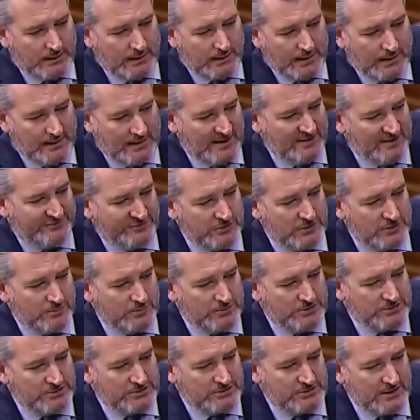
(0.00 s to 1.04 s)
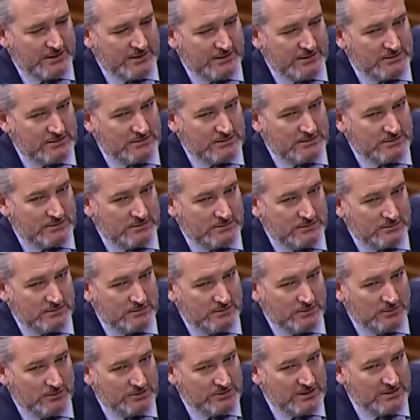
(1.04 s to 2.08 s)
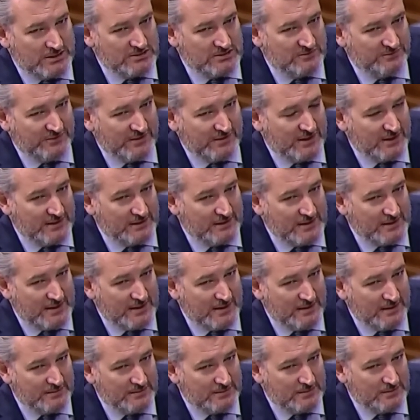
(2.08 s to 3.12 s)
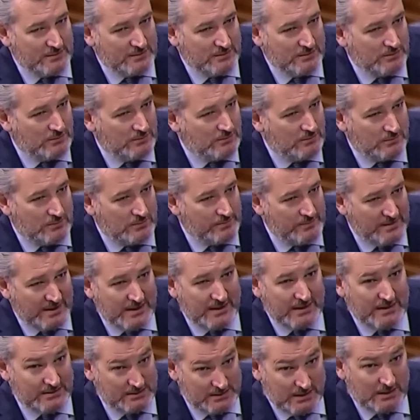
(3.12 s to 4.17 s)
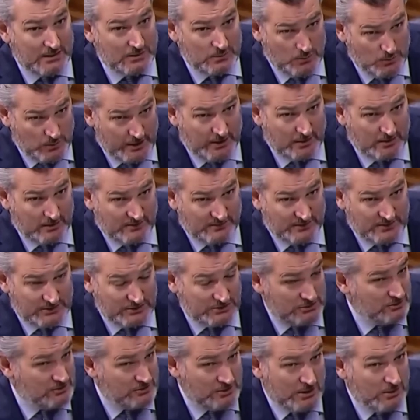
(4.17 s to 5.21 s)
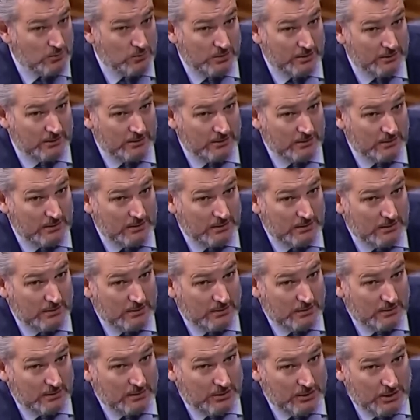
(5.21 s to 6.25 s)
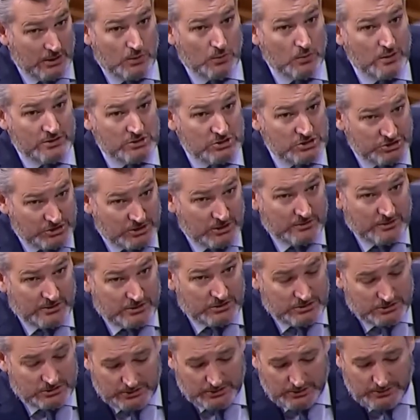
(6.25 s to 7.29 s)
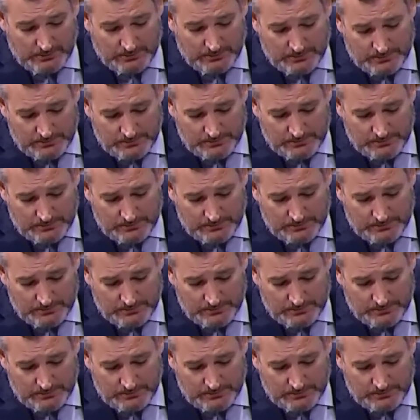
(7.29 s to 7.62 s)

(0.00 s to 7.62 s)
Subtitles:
and after it was sent, you're testifying now that you remained unaware of it, so no one showed it to you.